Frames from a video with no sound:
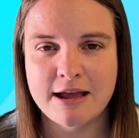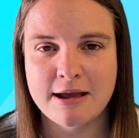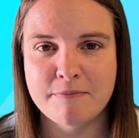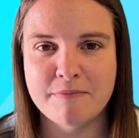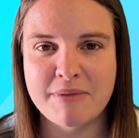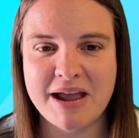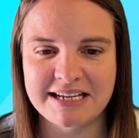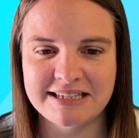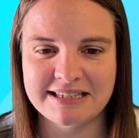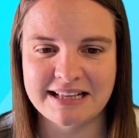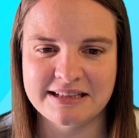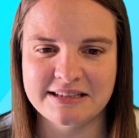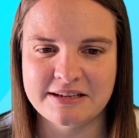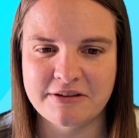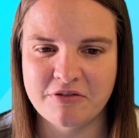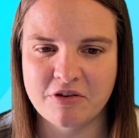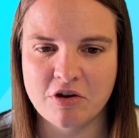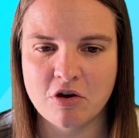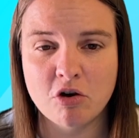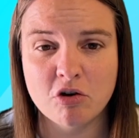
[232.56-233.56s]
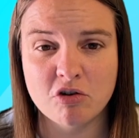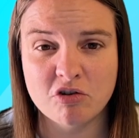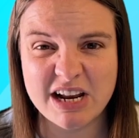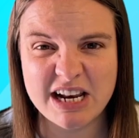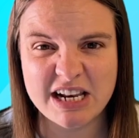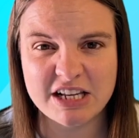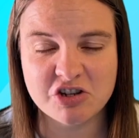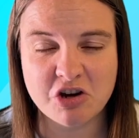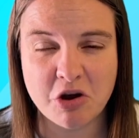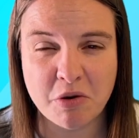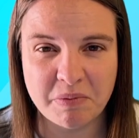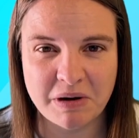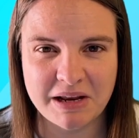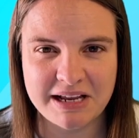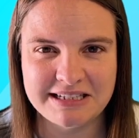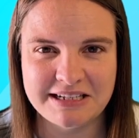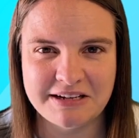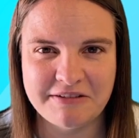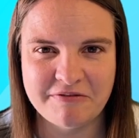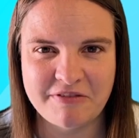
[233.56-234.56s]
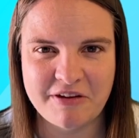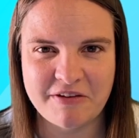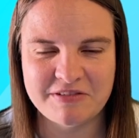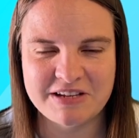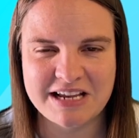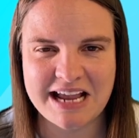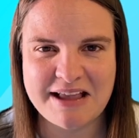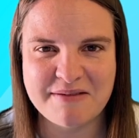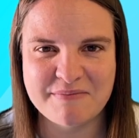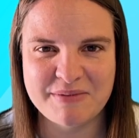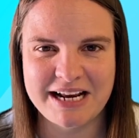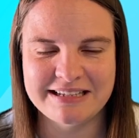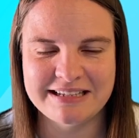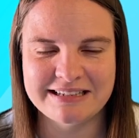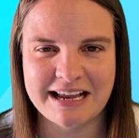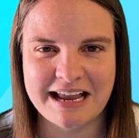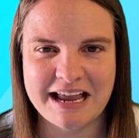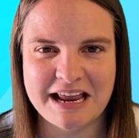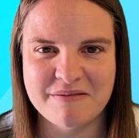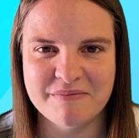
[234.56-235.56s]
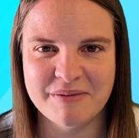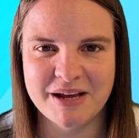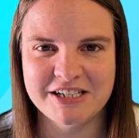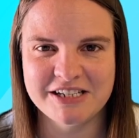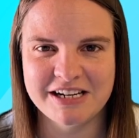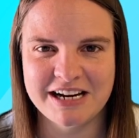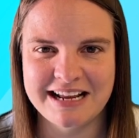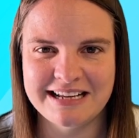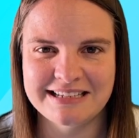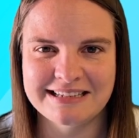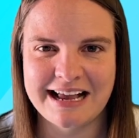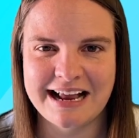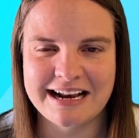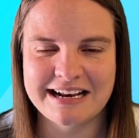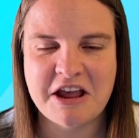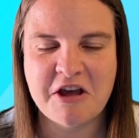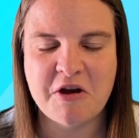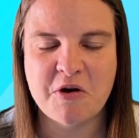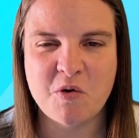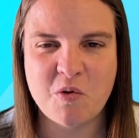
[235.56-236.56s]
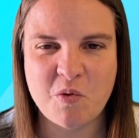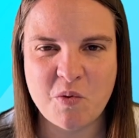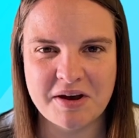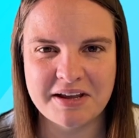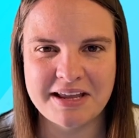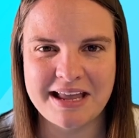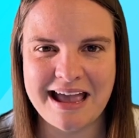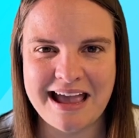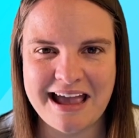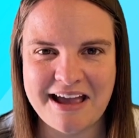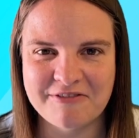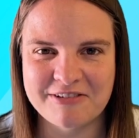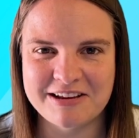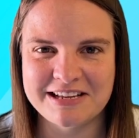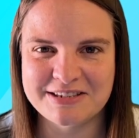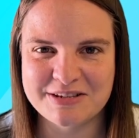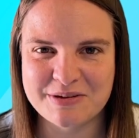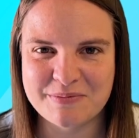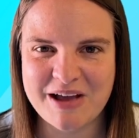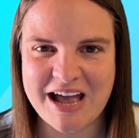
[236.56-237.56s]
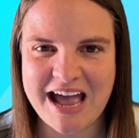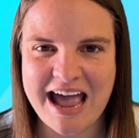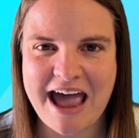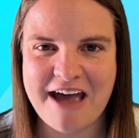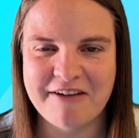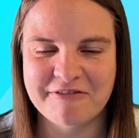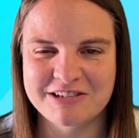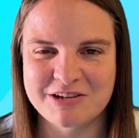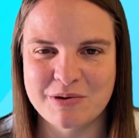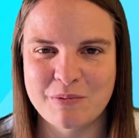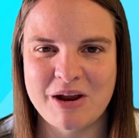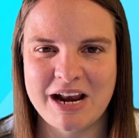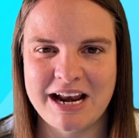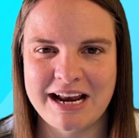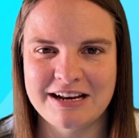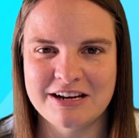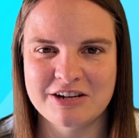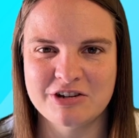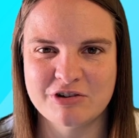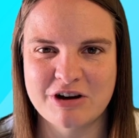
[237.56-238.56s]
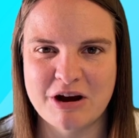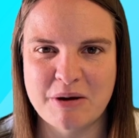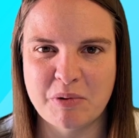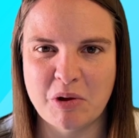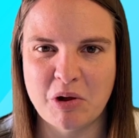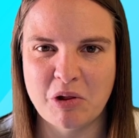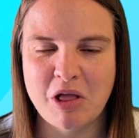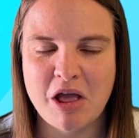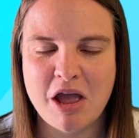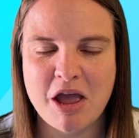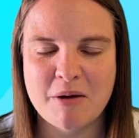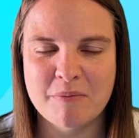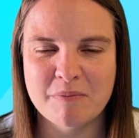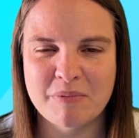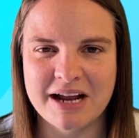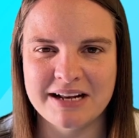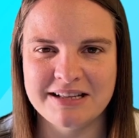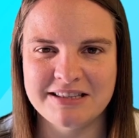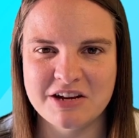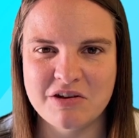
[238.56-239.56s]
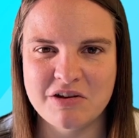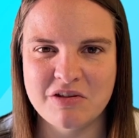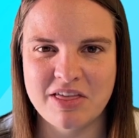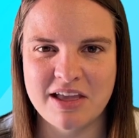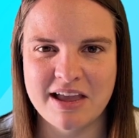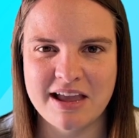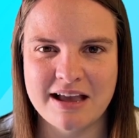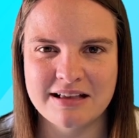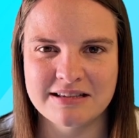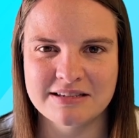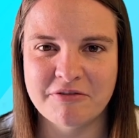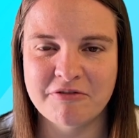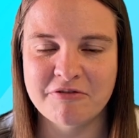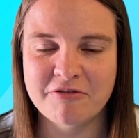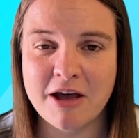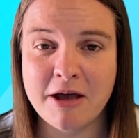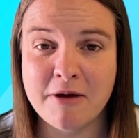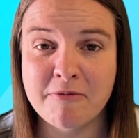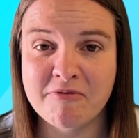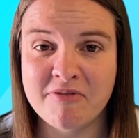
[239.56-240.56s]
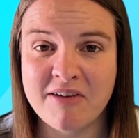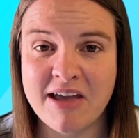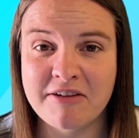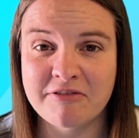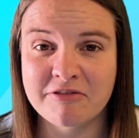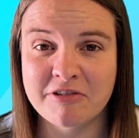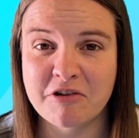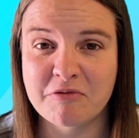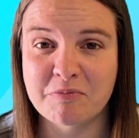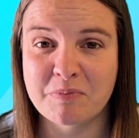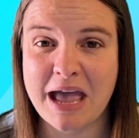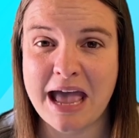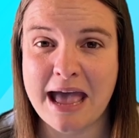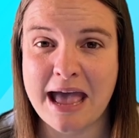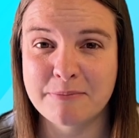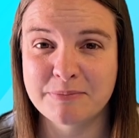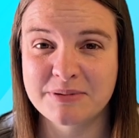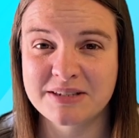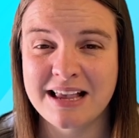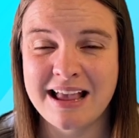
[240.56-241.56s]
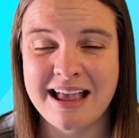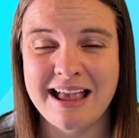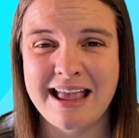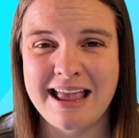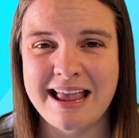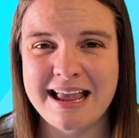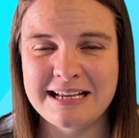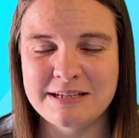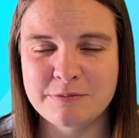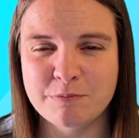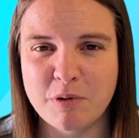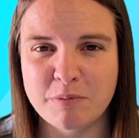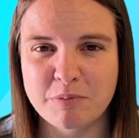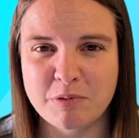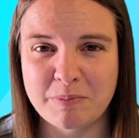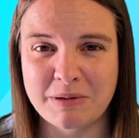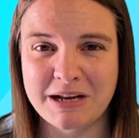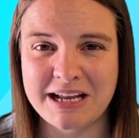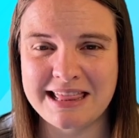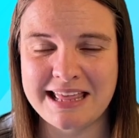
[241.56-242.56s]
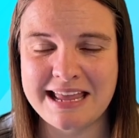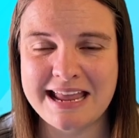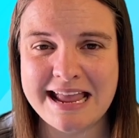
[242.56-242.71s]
makes that difficult. Grealish completed 58 minutes. I can imagine he's had quite a heavy summer after winning the treble, but I do think as a firm favourite of Pep's, he's probably the